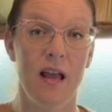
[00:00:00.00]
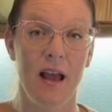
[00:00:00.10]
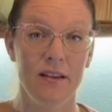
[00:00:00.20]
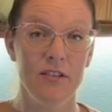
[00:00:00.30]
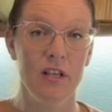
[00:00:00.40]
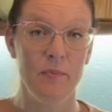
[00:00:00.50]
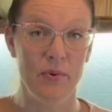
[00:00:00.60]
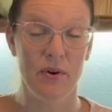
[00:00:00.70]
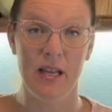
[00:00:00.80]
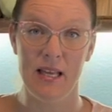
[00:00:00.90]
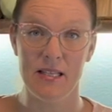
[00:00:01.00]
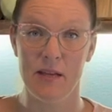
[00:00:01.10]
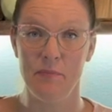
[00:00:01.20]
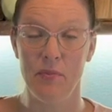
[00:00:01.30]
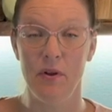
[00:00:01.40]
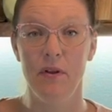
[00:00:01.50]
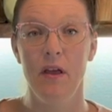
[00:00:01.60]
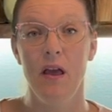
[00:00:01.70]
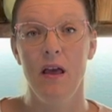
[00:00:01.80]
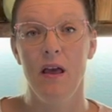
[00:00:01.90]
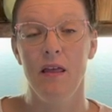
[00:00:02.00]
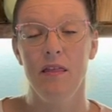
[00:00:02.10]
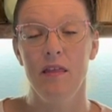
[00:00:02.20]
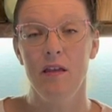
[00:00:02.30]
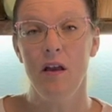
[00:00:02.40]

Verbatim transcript: actually pretty simple. The